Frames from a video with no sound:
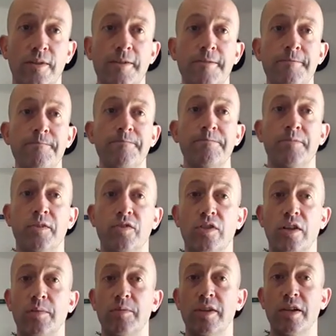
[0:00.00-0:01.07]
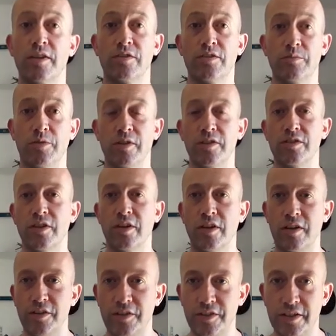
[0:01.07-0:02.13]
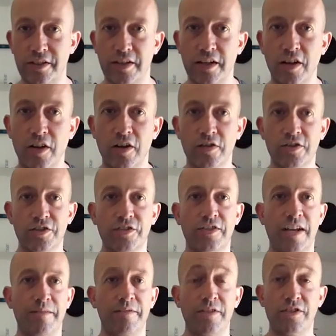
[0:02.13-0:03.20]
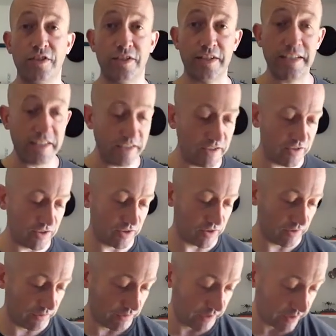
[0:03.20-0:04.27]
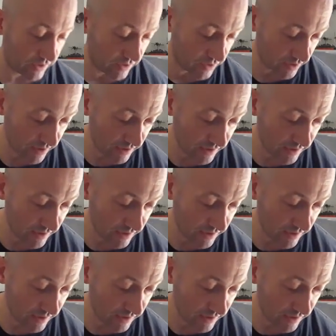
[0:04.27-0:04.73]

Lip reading: So they can be customised. I think they're harder to damage and easier to fix.